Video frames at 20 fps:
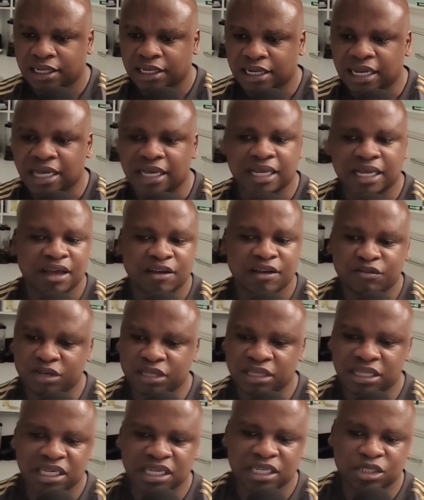Like
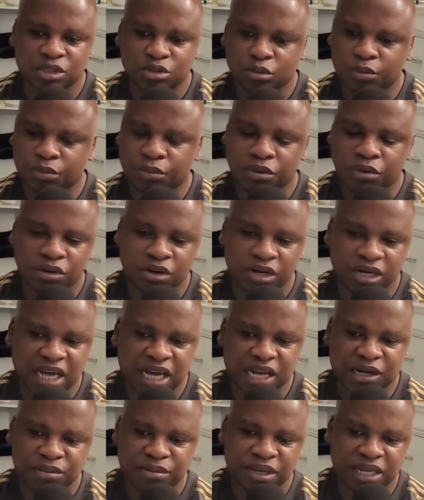everything is on point.
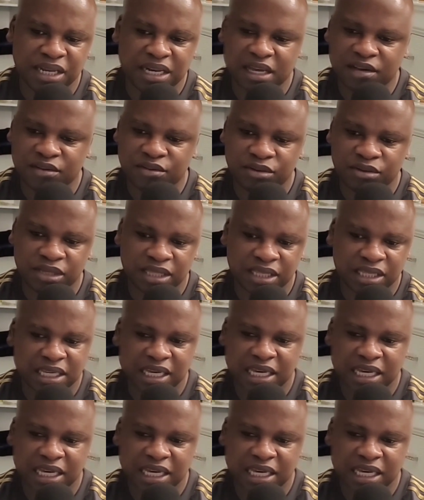Admin, everything.